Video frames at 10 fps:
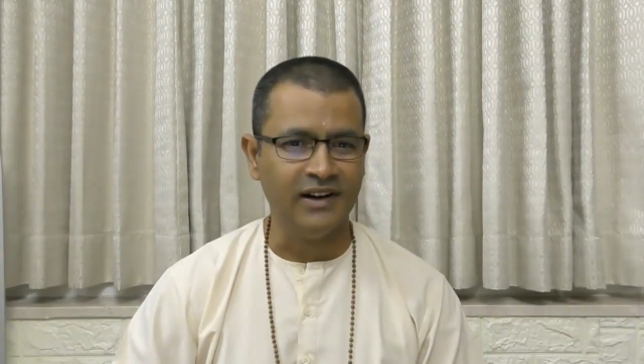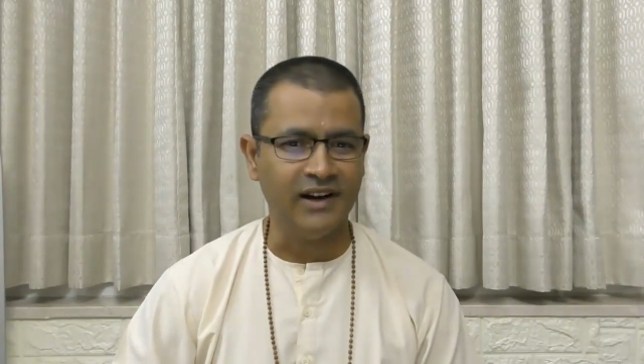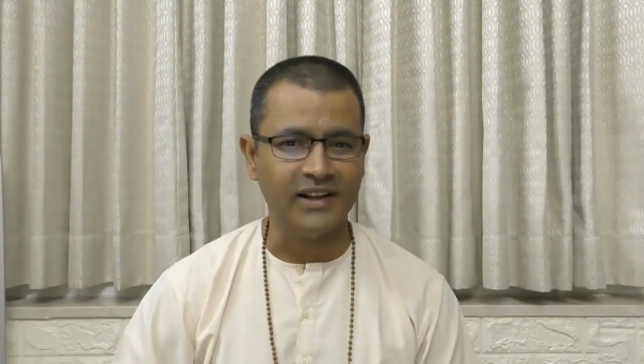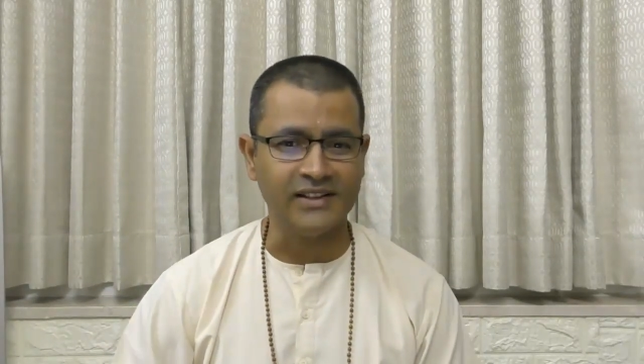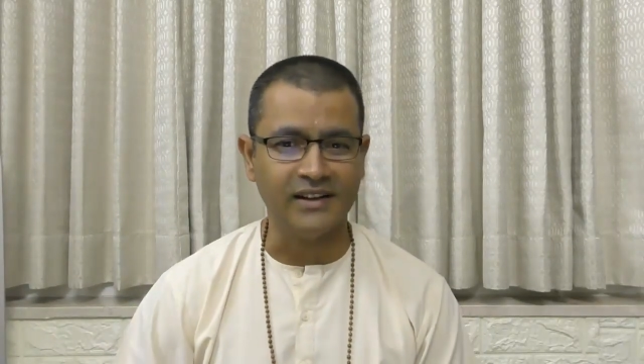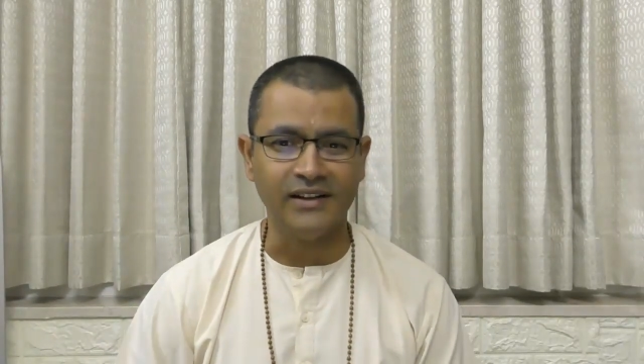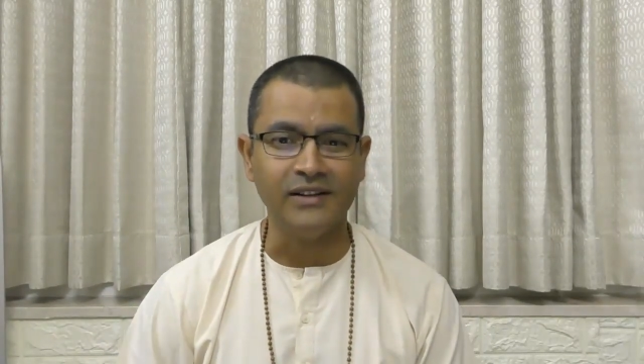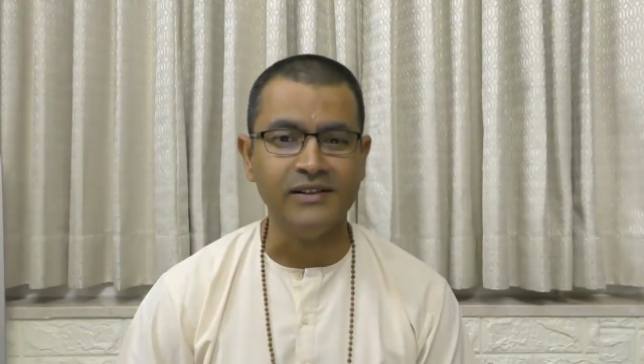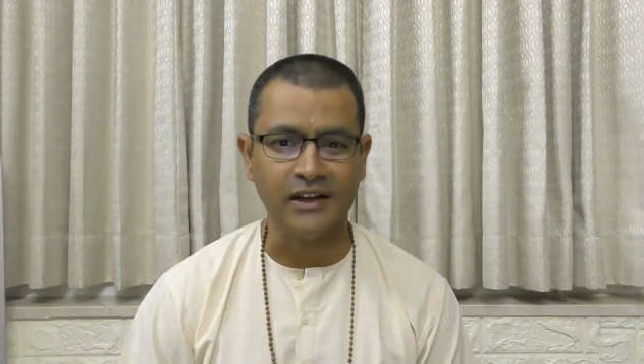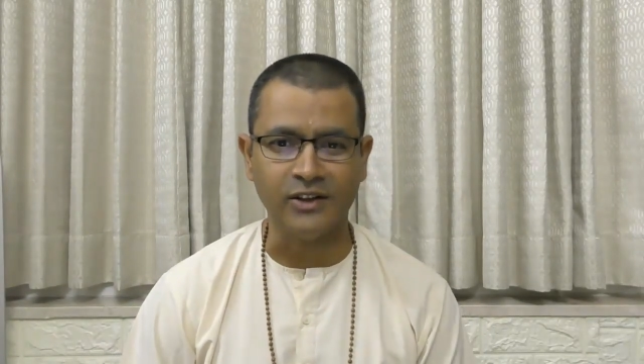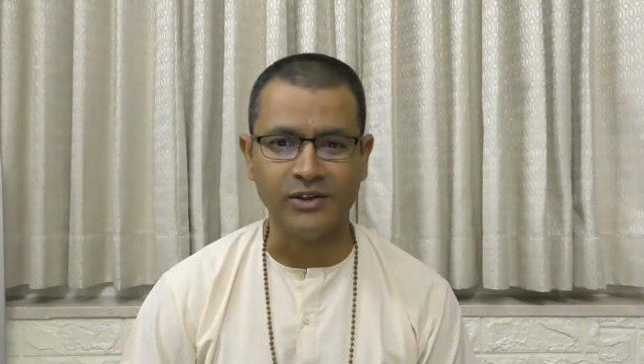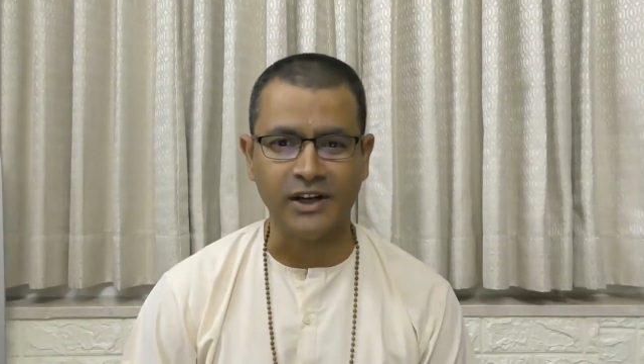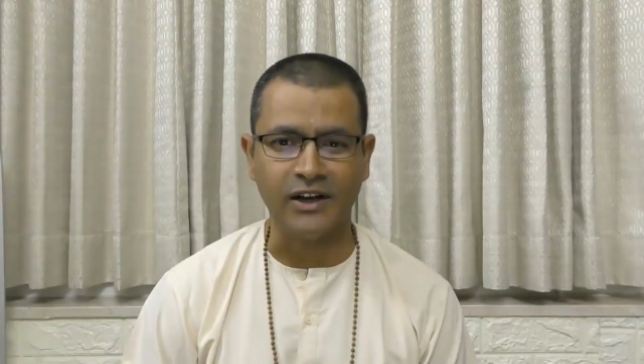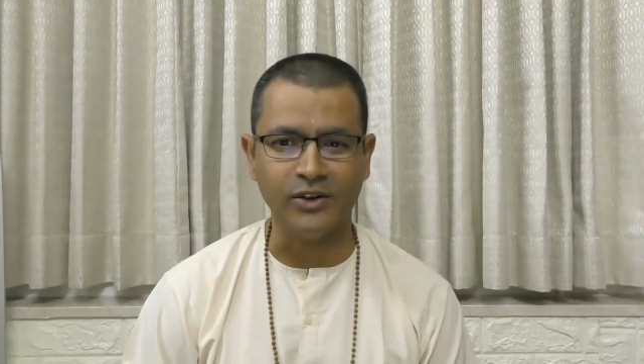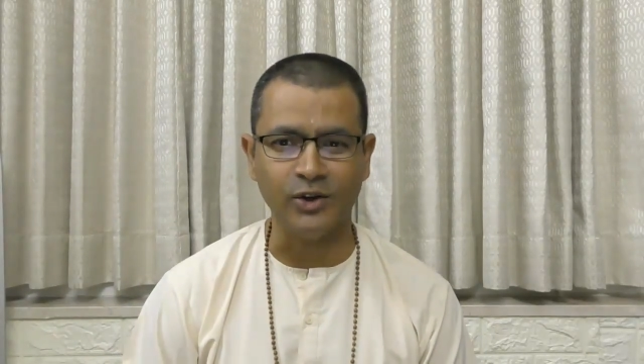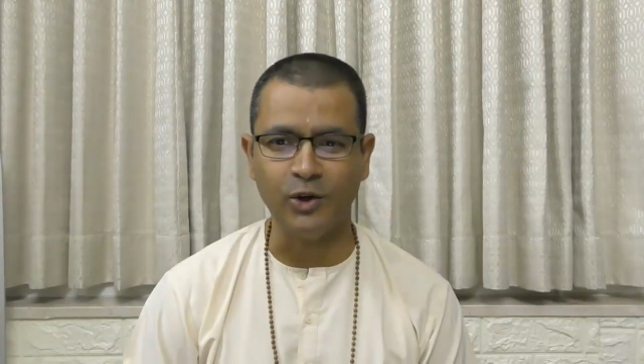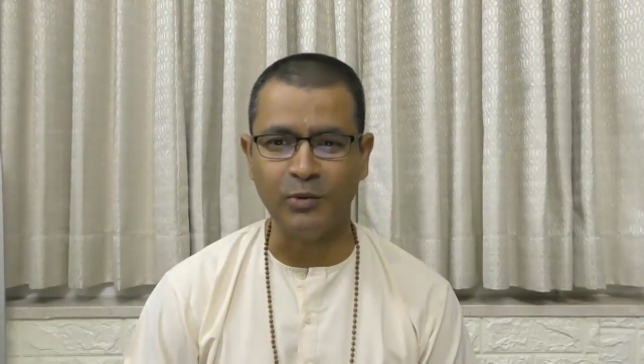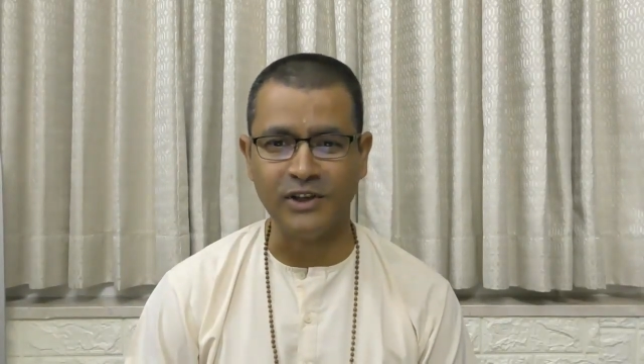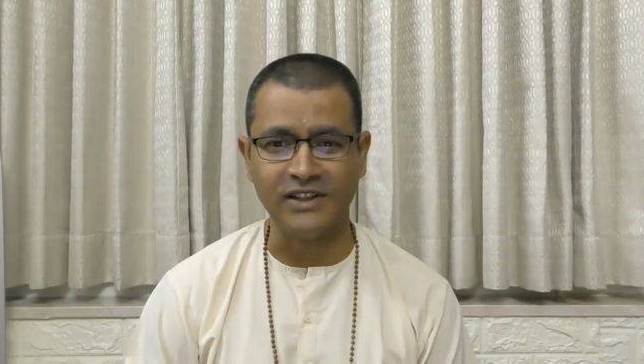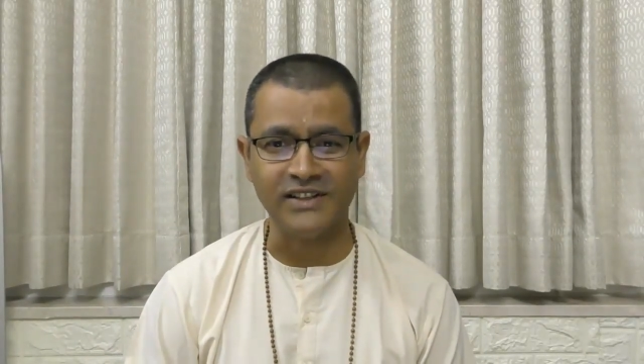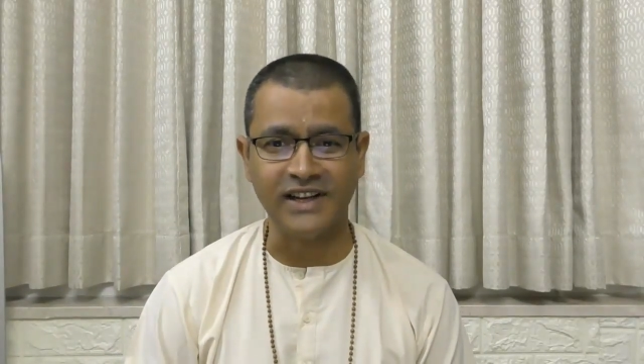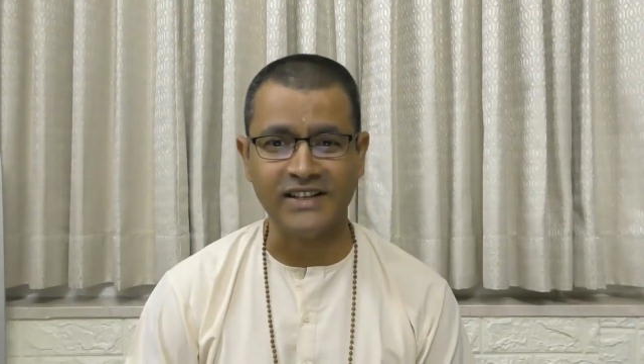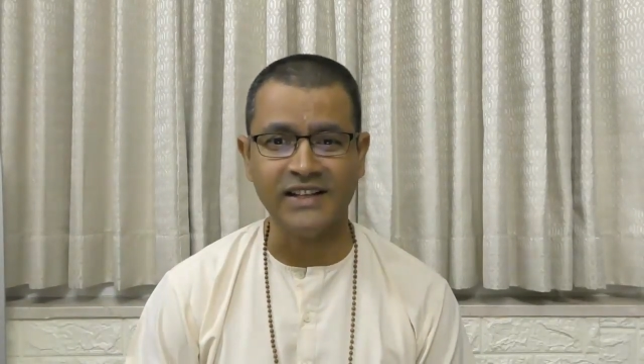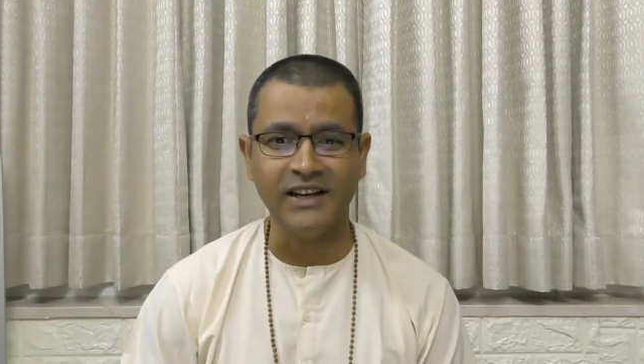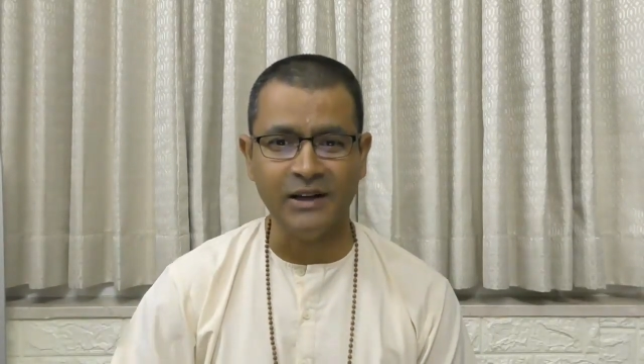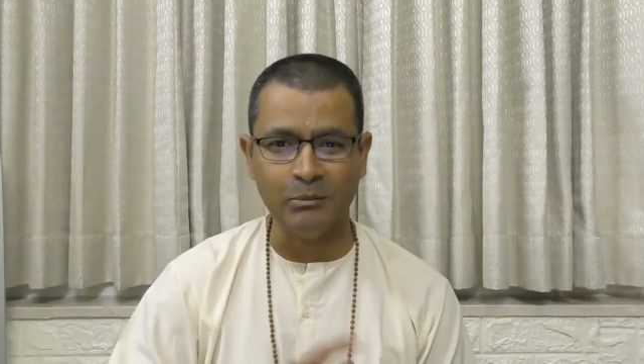Like Chandogya Upanishad says,